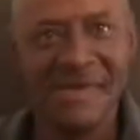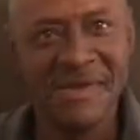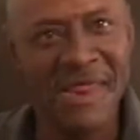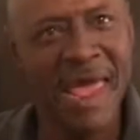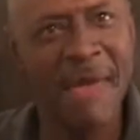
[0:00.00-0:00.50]

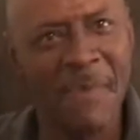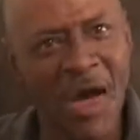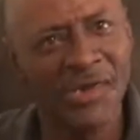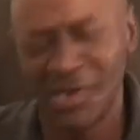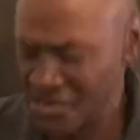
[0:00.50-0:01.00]
It ain't
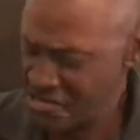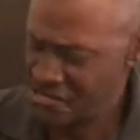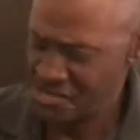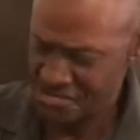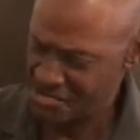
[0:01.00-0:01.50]

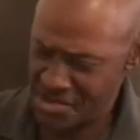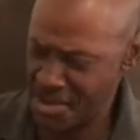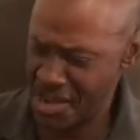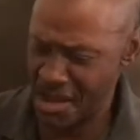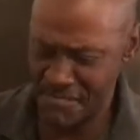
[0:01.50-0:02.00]
Busch, it
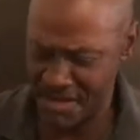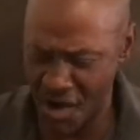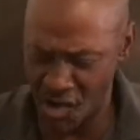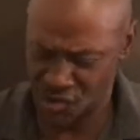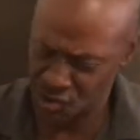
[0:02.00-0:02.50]
ain't gonna be
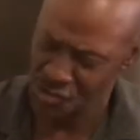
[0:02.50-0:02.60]
Busch.